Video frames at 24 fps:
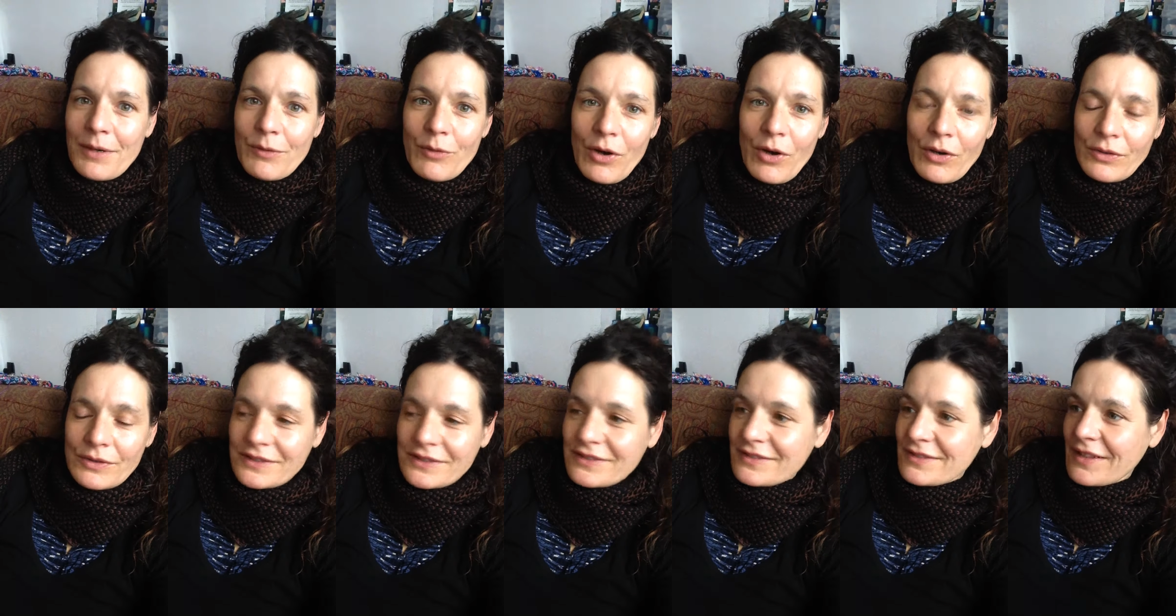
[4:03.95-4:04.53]
our
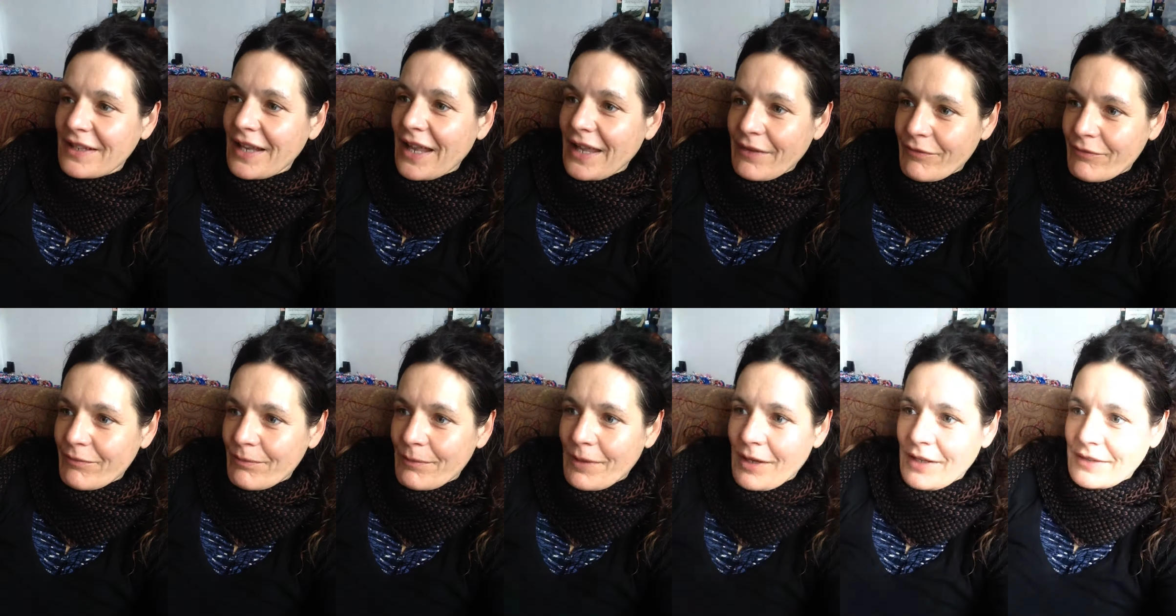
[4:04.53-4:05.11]
own
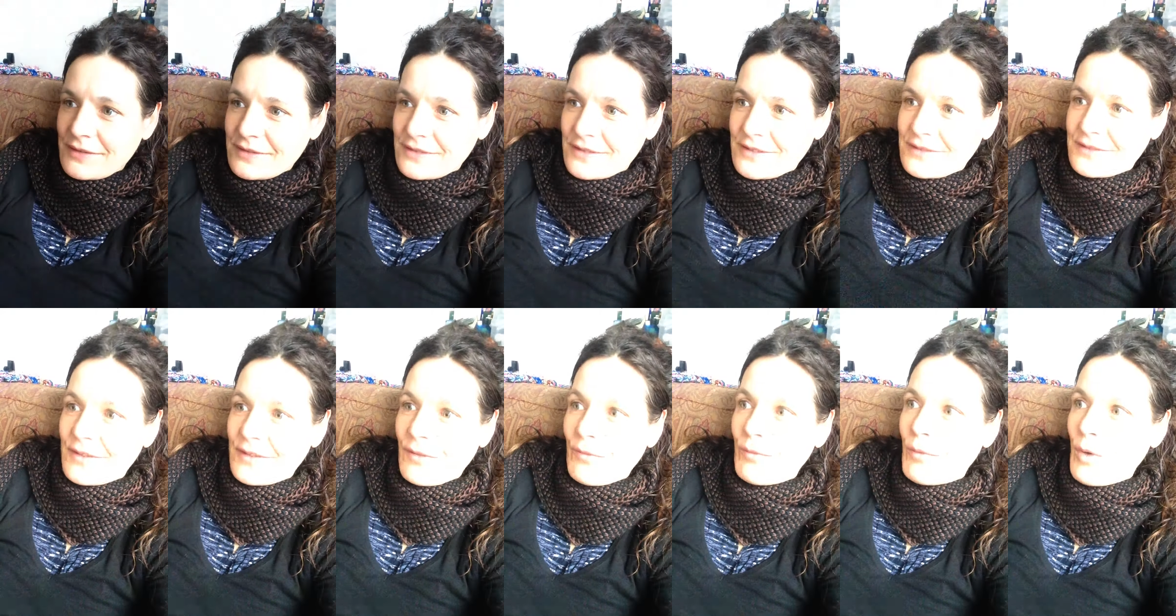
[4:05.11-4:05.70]
slave masters
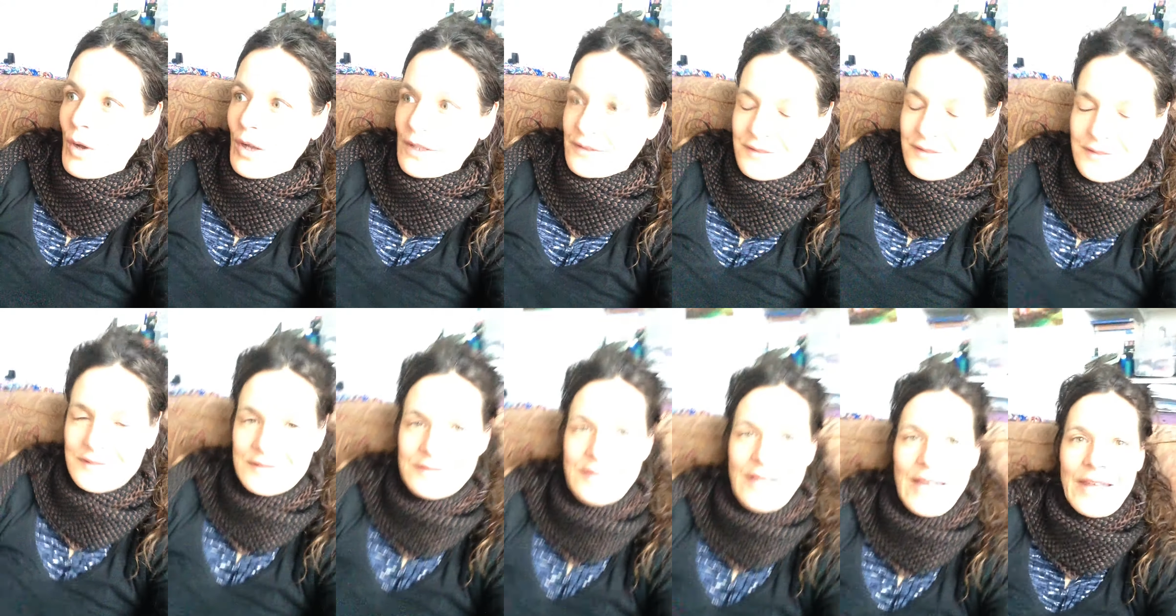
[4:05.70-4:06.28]
the
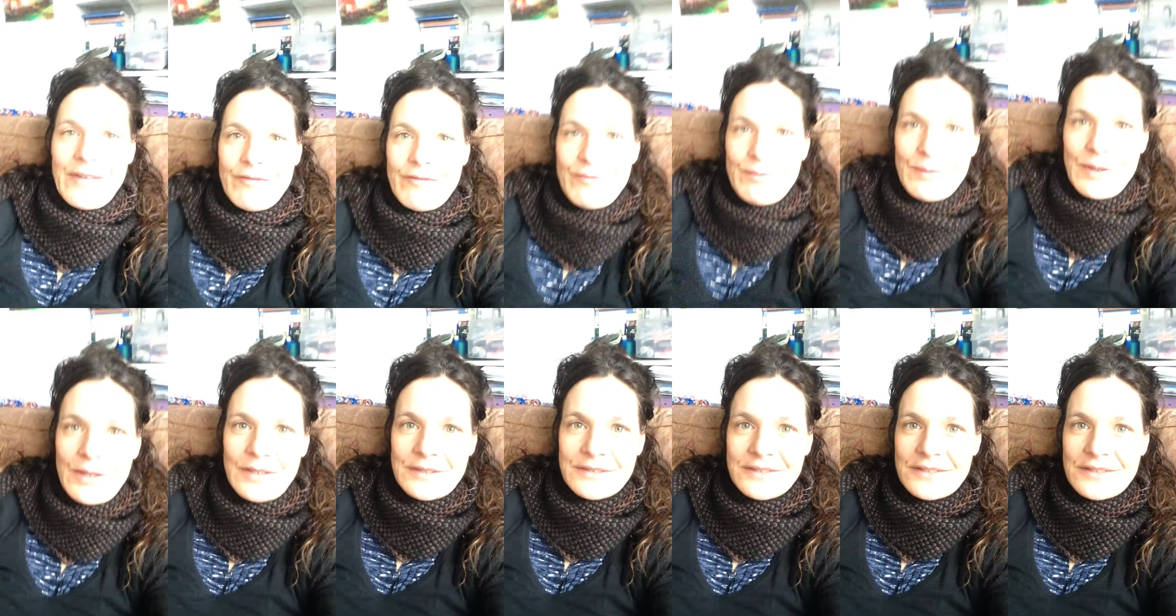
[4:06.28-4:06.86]
worst slave
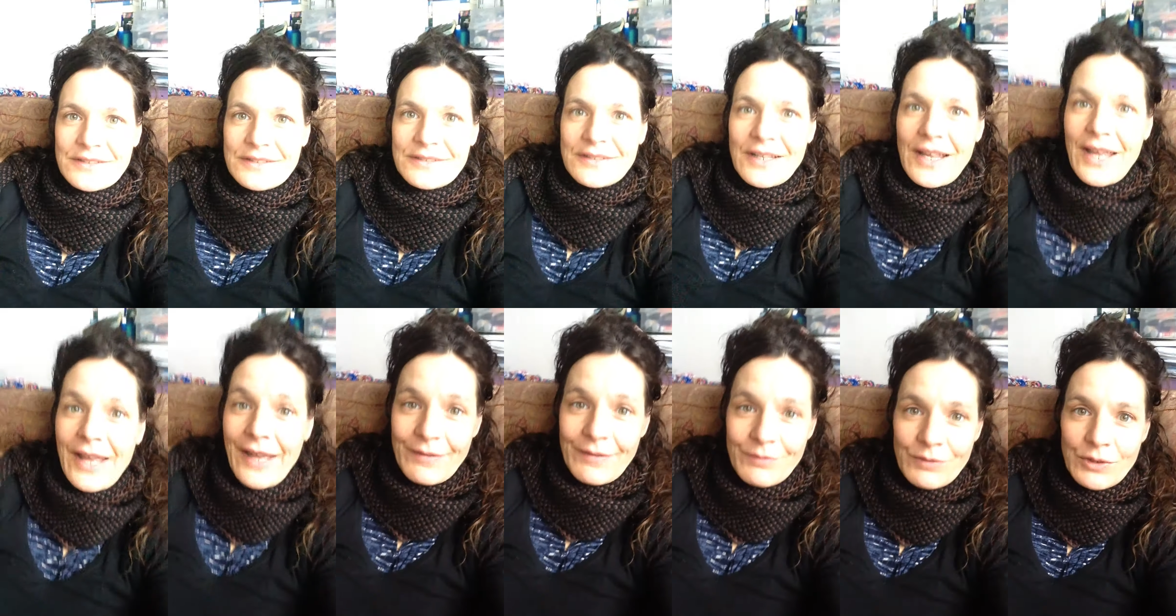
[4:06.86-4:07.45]
masters
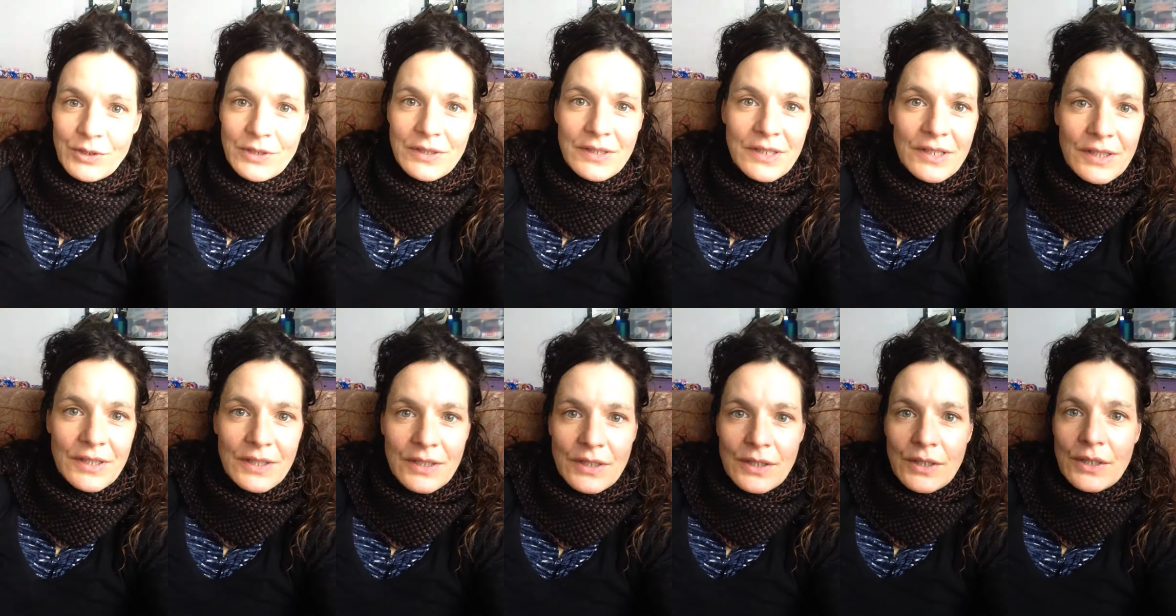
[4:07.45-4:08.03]
ever
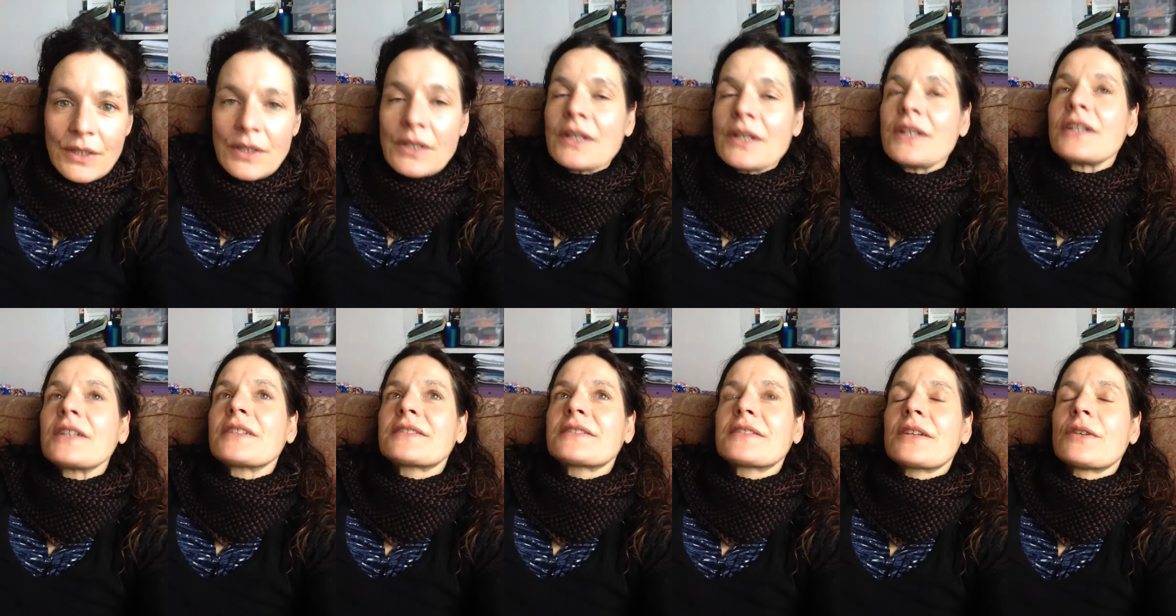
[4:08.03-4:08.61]

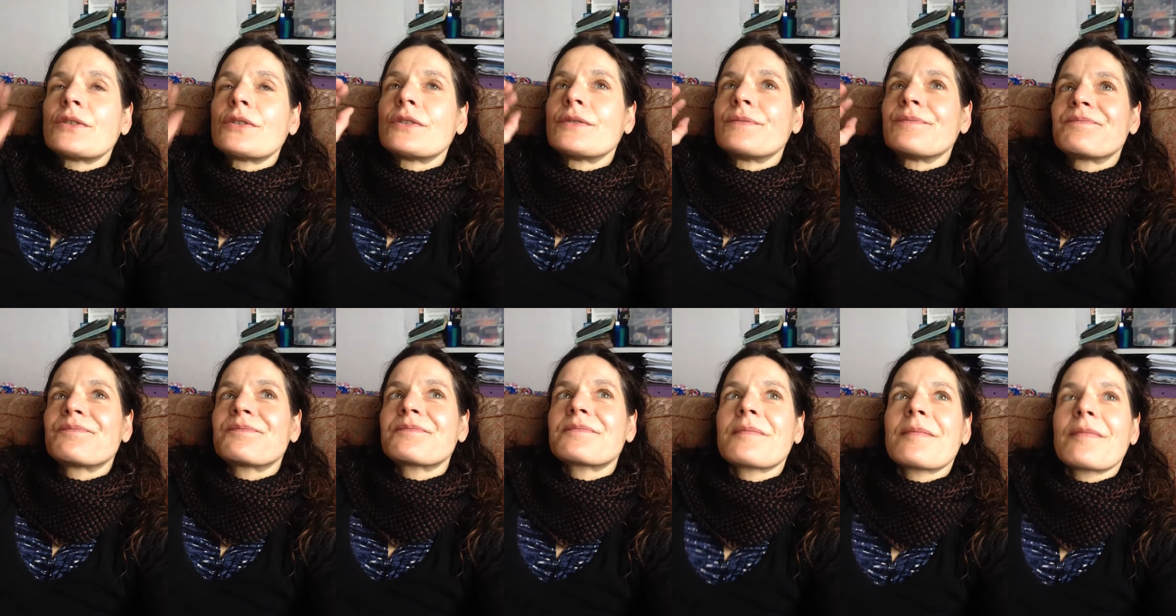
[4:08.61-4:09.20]
so
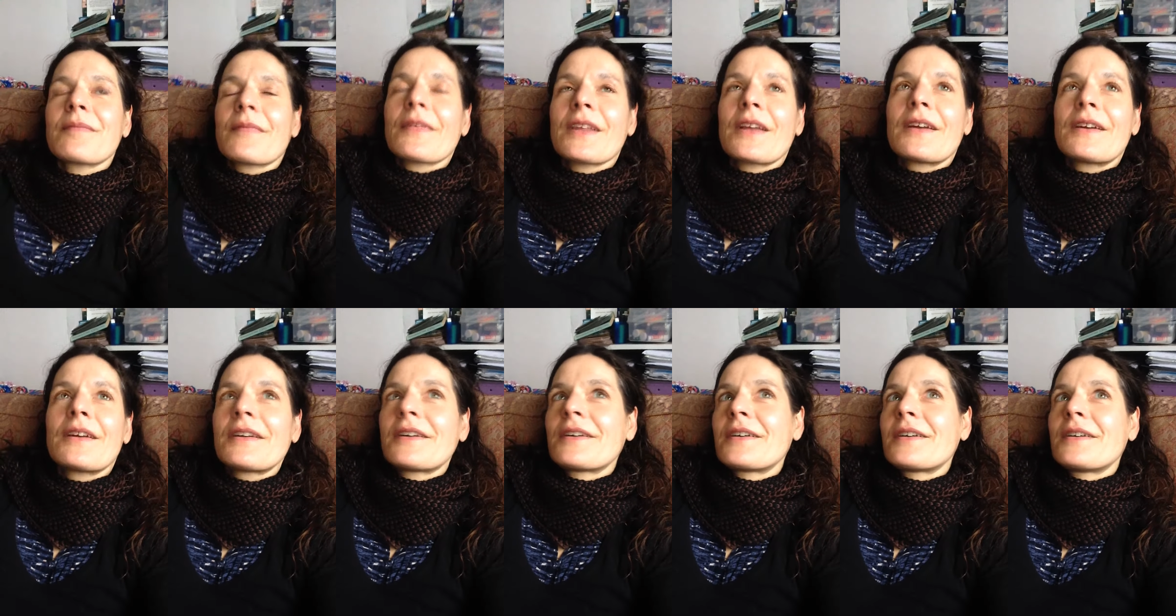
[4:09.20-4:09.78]

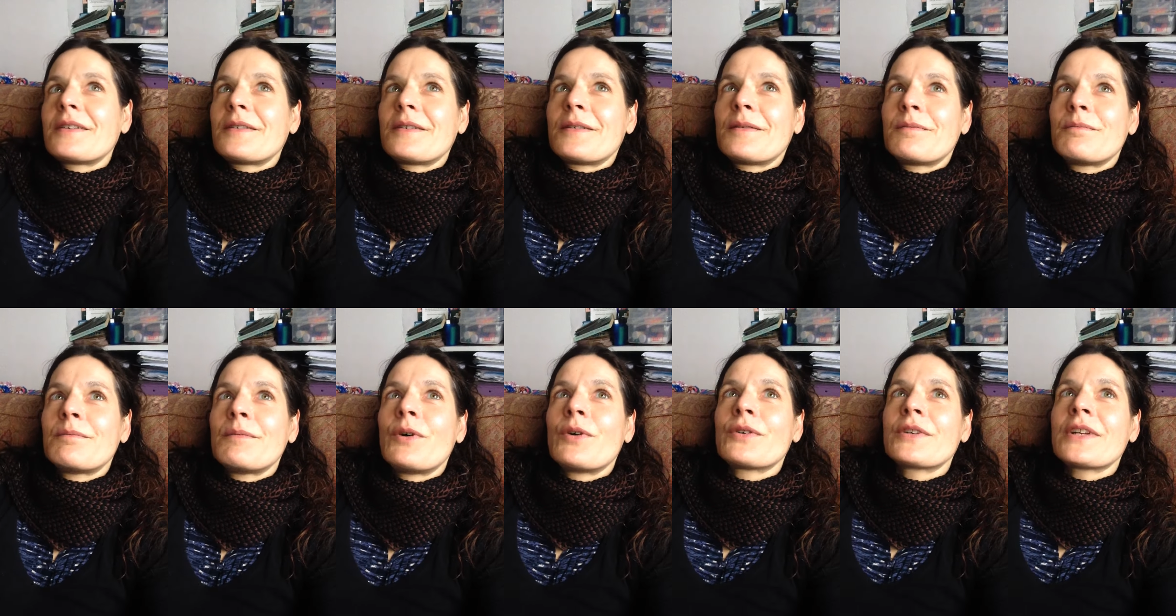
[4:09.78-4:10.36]

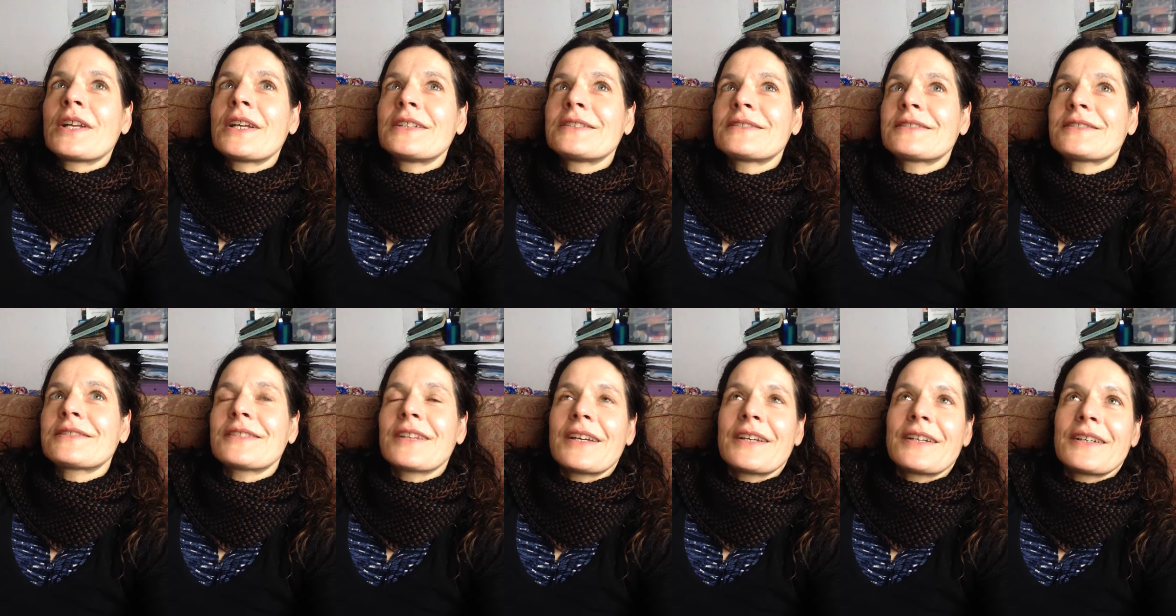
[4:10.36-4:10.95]
mona
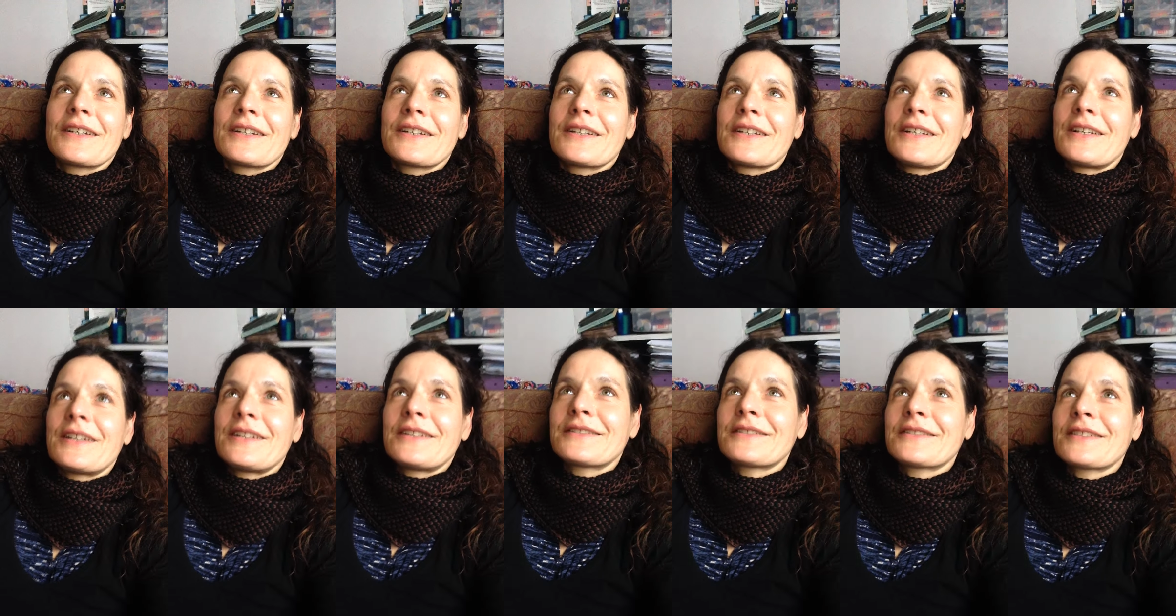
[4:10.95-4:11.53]
is uh,
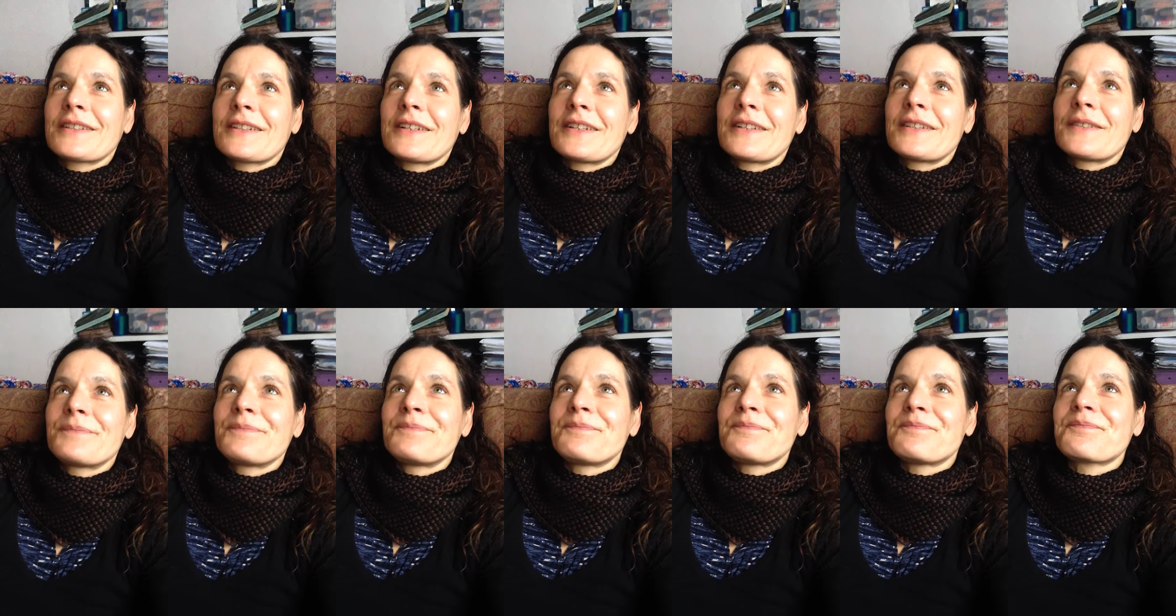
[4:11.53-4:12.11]
is
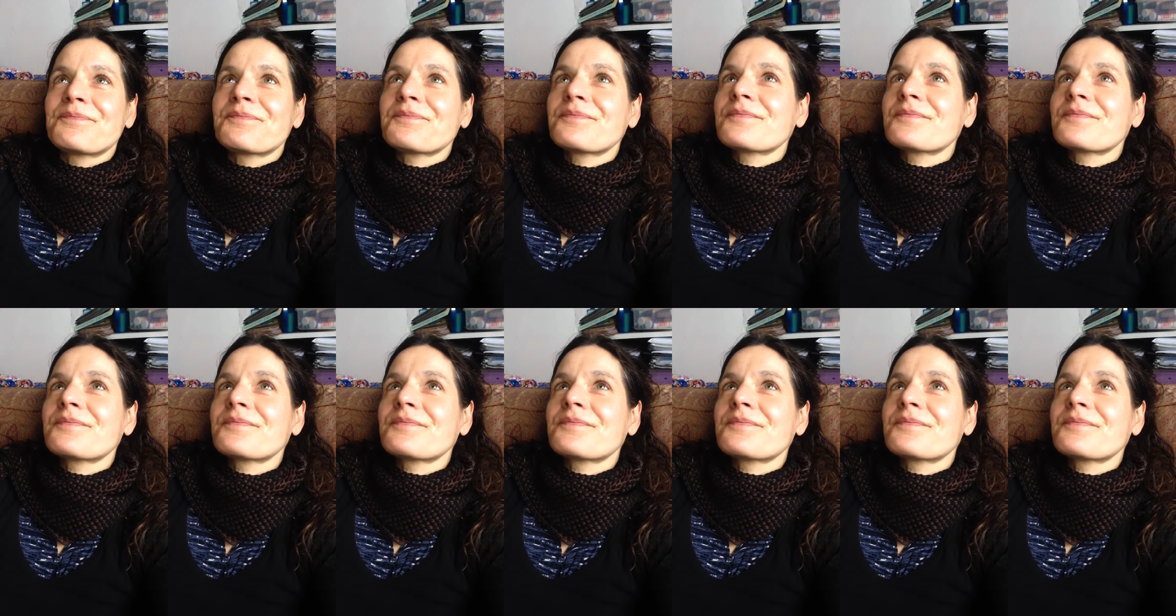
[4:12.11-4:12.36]
um,